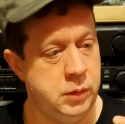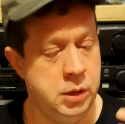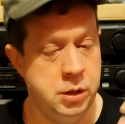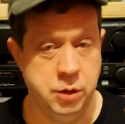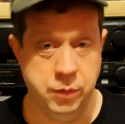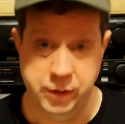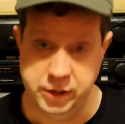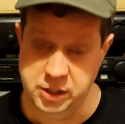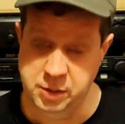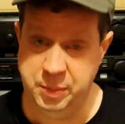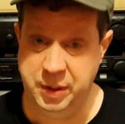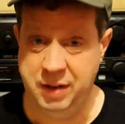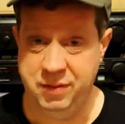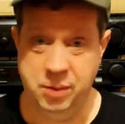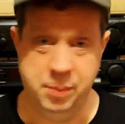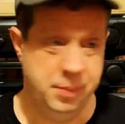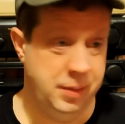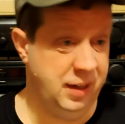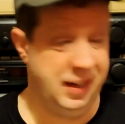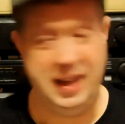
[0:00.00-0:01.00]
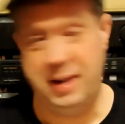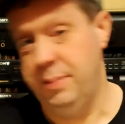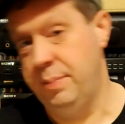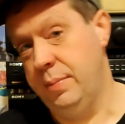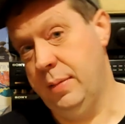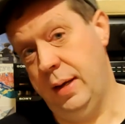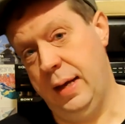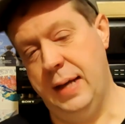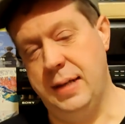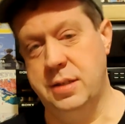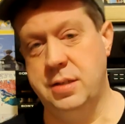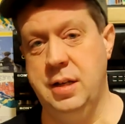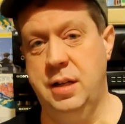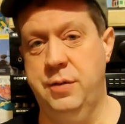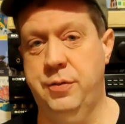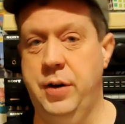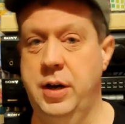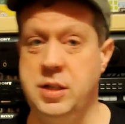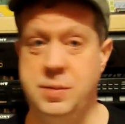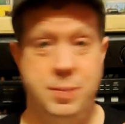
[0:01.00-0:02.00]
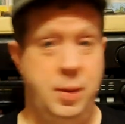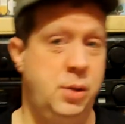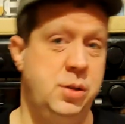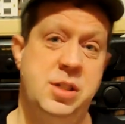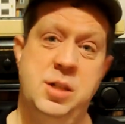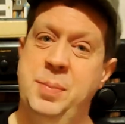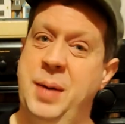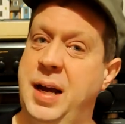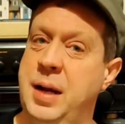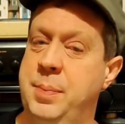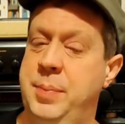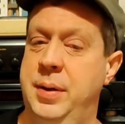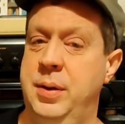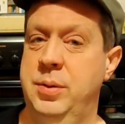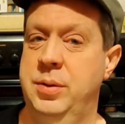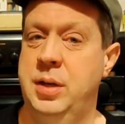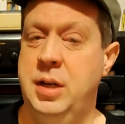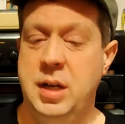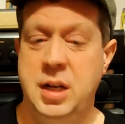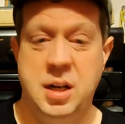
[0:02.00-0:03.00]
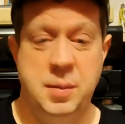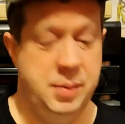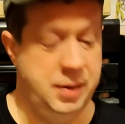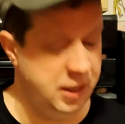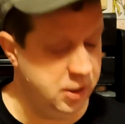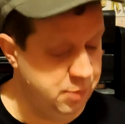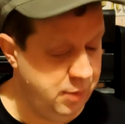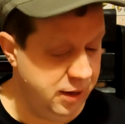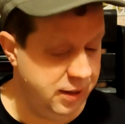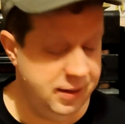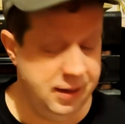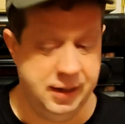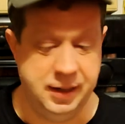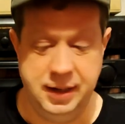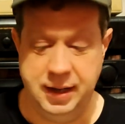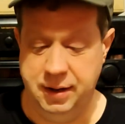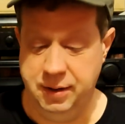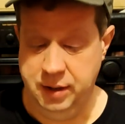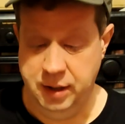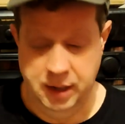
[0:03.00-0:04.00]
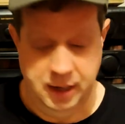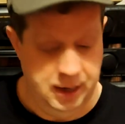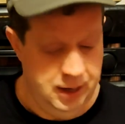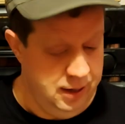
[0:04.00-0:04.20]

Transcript: There is a bit of a, again, I hate to say the phrase malty backbone, but that's my thing now.